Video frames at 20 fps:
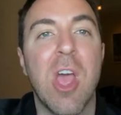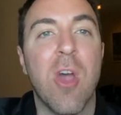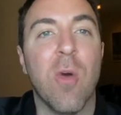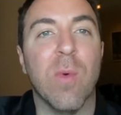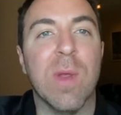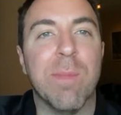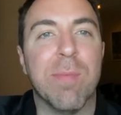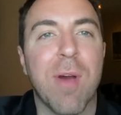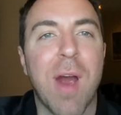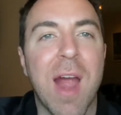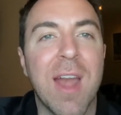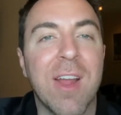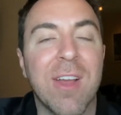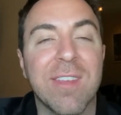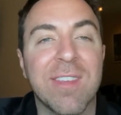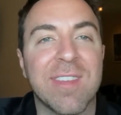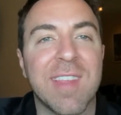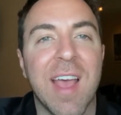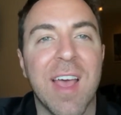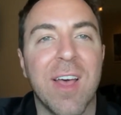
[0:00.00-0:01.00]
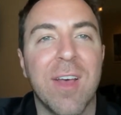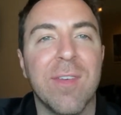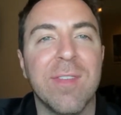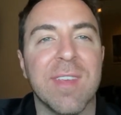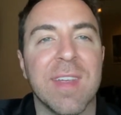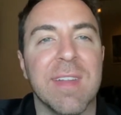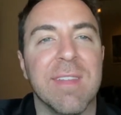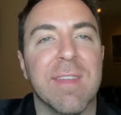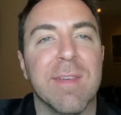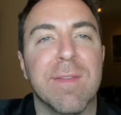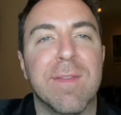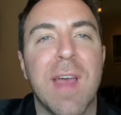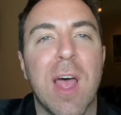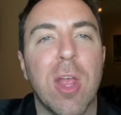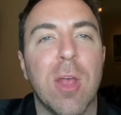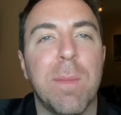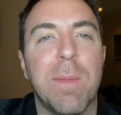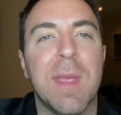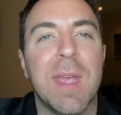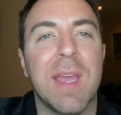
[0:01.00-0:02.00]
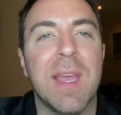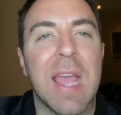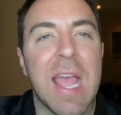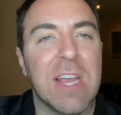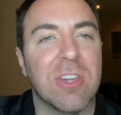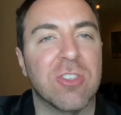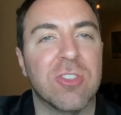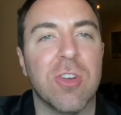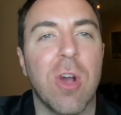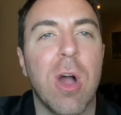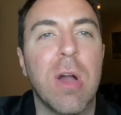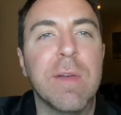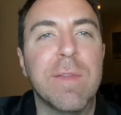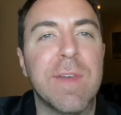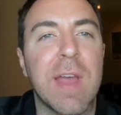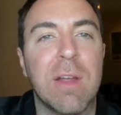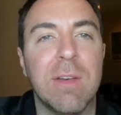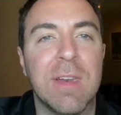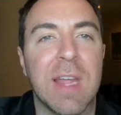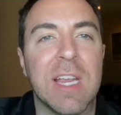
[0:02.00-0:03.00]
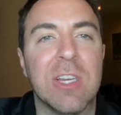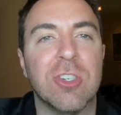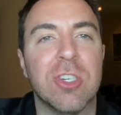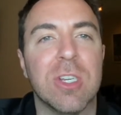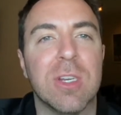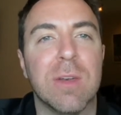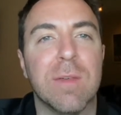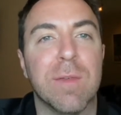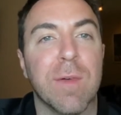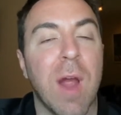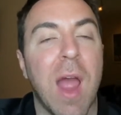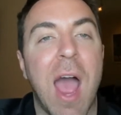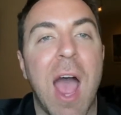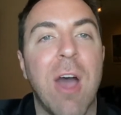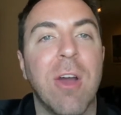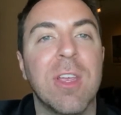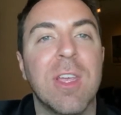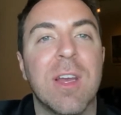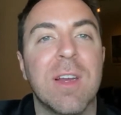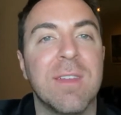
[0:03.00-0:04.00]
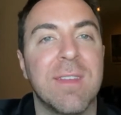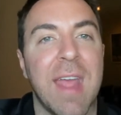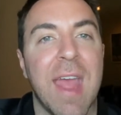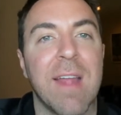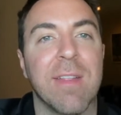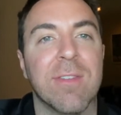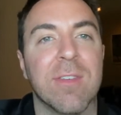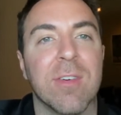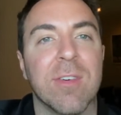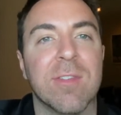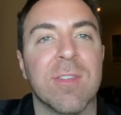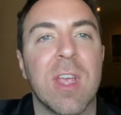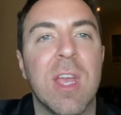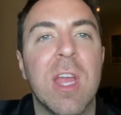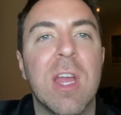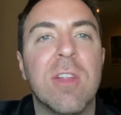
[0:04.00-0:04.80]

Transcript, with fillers: We pride ourselves in developing a strong foundation for our young dancers